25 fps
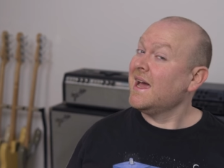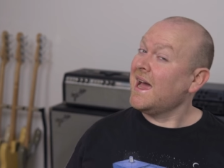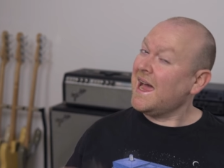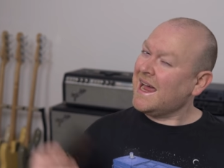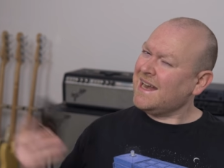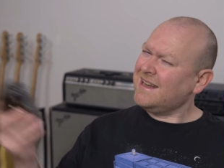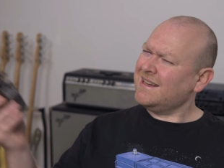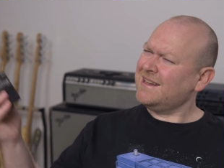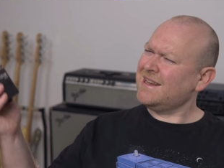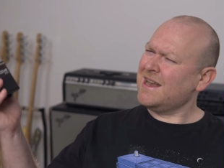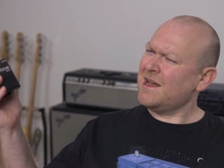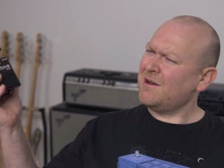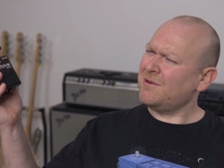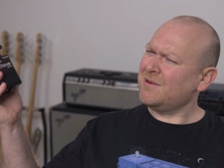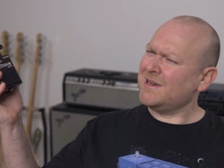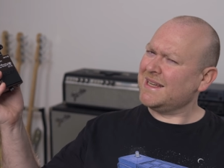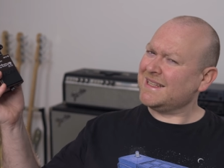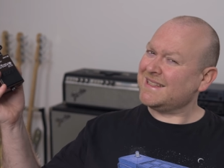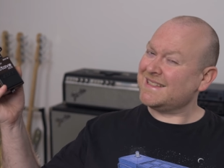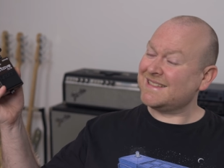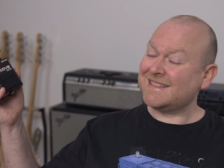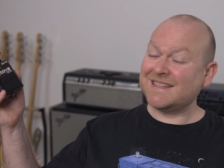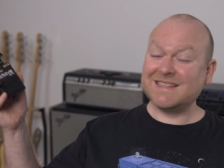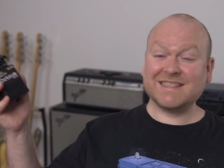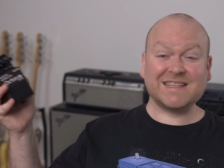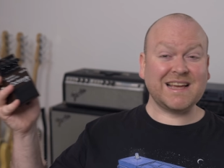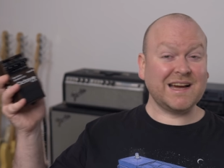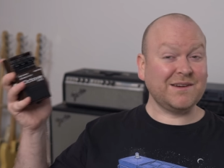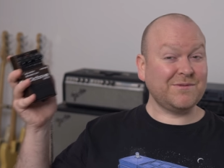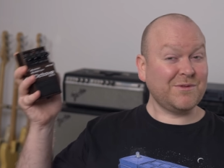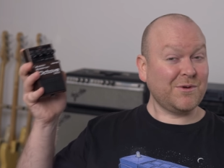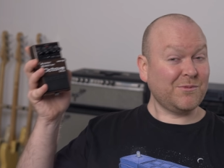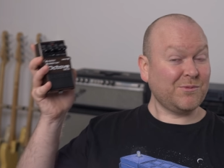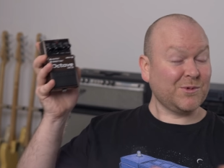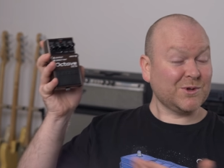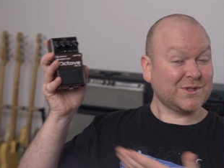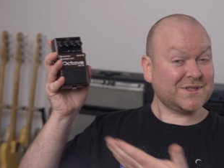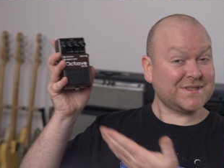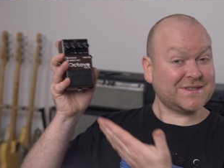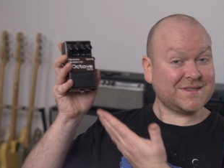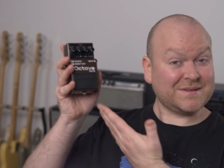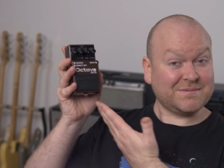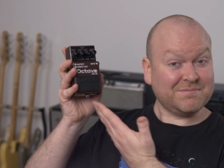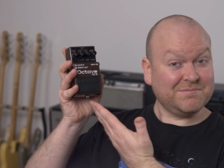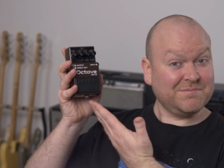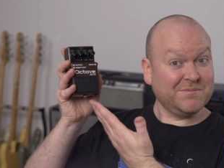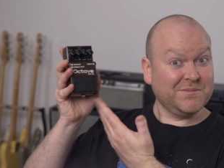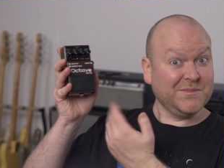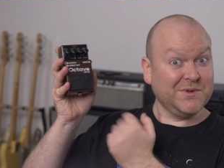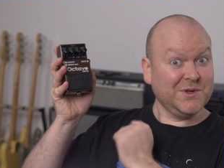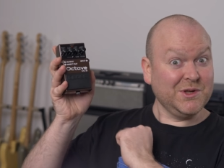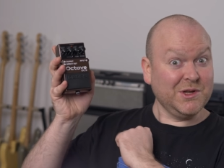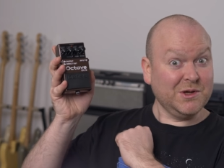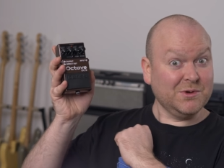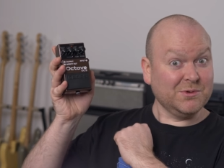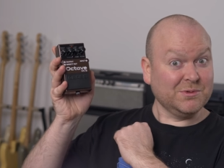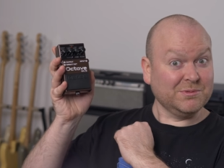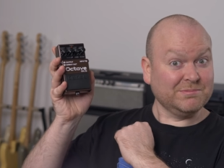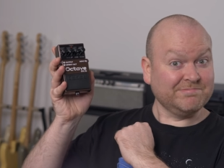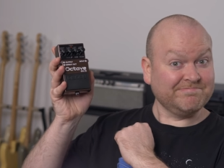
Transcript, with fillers: And now let's discover what's new.